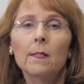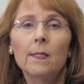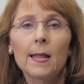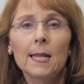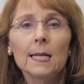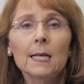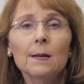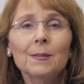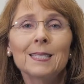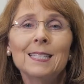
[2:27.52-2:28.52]
that
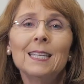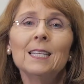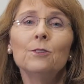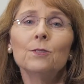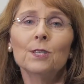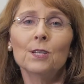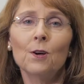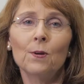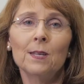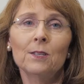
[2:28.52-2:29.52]
income continues to
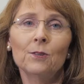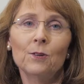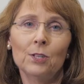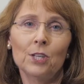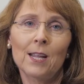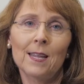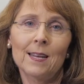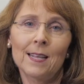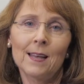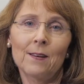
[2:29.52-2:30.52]
go into her checking
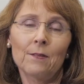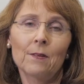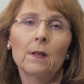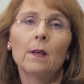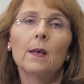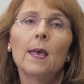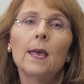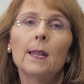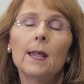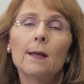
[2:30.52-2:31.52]
account,
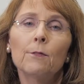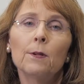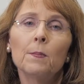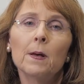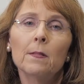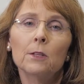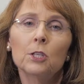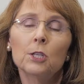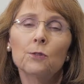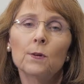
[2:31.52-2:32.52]
and every month
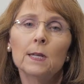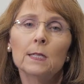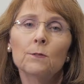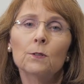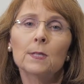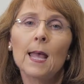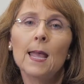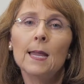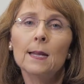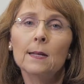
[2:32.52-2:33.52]
she transfers
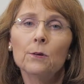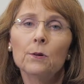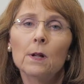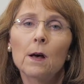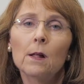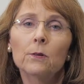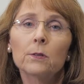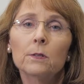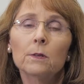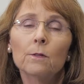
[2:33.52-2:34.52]

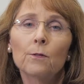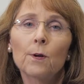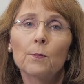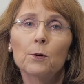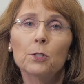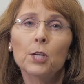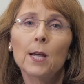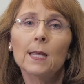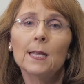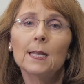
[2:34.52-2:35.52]
$800 from her
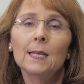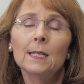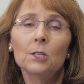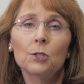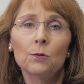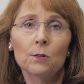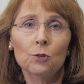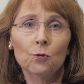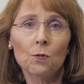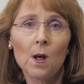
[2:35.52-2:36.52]
checking into the
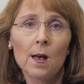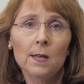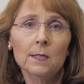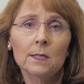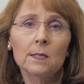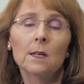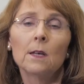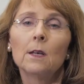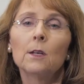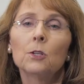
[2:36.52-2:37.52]
trust
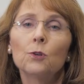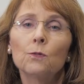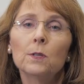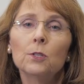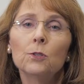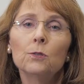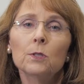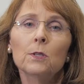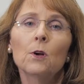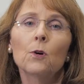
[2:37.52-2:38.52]
to
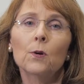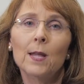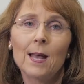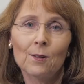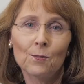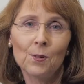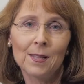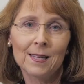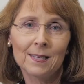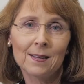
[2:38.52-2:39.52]
reduce her countable
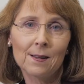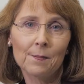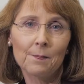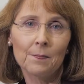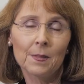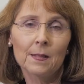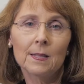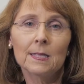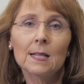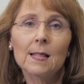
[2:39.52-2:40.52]
income.
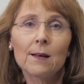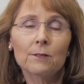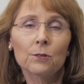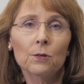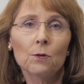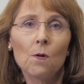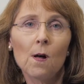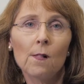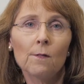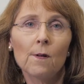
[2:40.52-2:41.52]
This allows her to
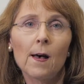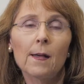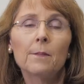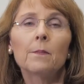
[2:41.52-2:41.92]
qualify.